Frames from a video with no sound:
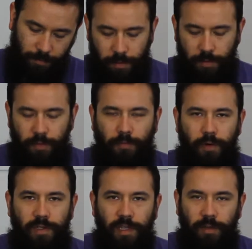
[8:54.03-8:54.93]
The
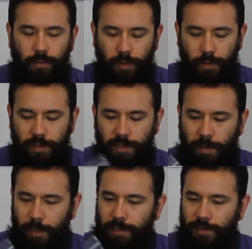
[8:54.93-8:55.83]
first thing you'll notice, and I
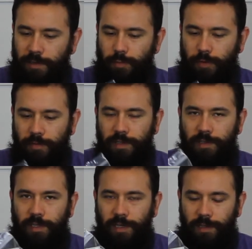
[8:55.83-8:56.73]
mentioned this
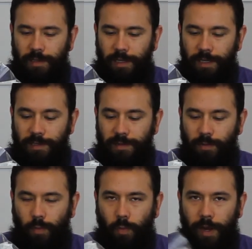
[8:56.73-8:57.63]
previously, is
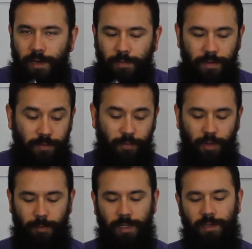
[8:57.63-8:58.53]
the weight of this
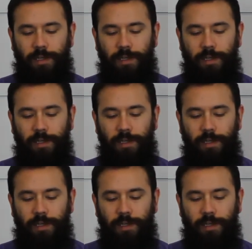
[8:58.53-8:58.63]
filament.